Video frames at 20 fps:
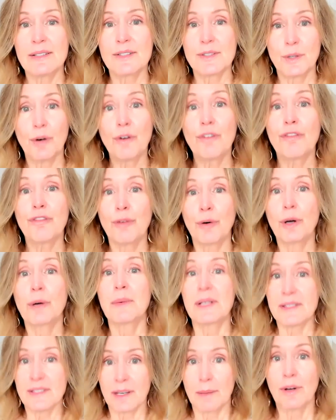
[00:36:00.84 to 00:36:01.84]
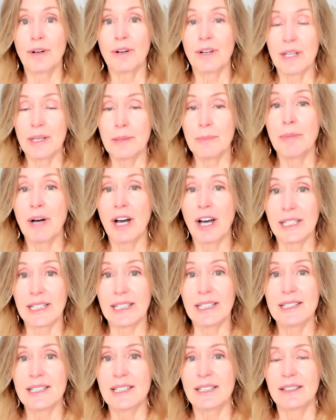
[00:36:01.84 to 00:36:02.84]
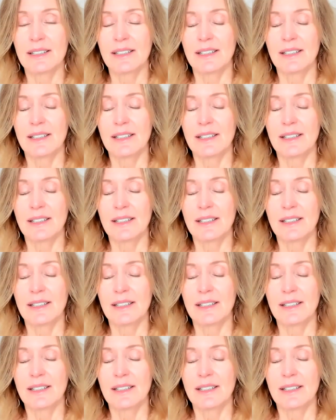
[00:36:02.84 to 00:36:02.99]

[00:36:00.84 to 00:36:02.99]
in soul form and some are embodied.